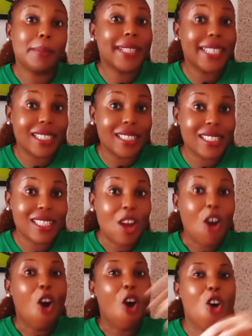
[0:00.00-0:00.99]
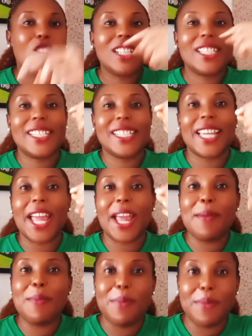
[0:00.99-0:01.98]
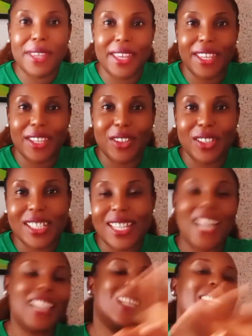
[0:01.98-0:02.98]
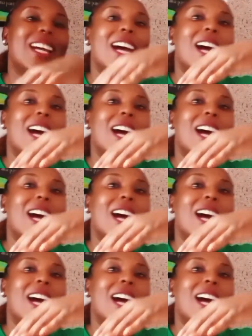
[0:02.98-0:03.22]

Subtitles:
please, or DM me. You understand?